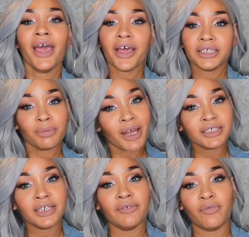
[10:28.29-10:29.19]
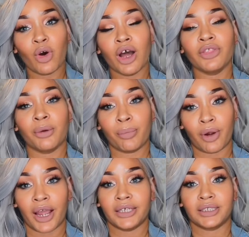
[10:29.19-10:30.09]
Especially for the
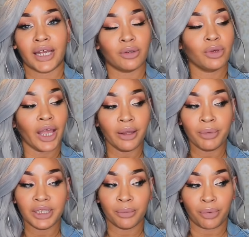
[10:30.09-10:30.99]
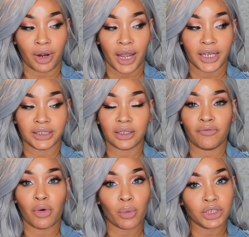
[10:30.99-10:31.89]
price. Like, you can't beat the price
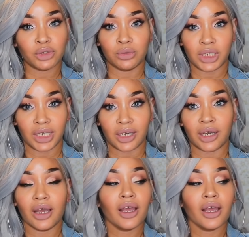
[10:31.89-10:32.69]
for what you get.